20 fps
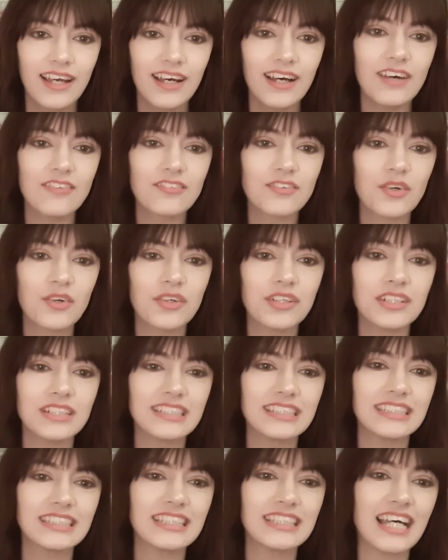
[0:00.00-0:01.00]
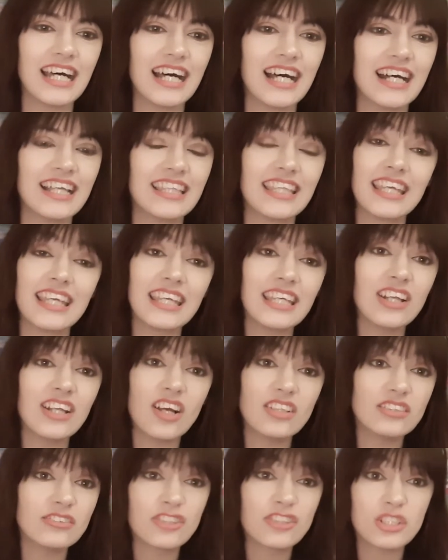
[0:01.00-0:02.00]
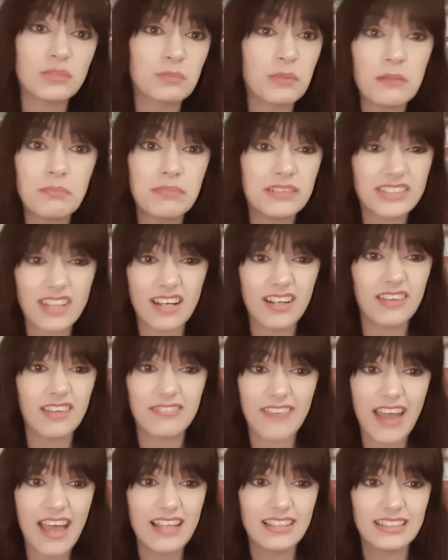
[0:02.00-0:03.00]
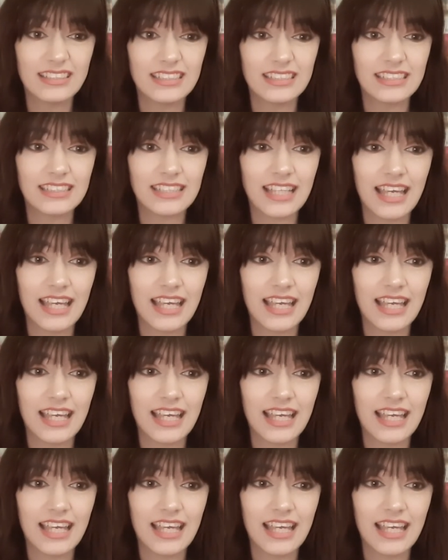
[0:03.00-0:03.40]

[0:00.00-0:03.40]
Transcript: Of course, they can also just be platonic friends.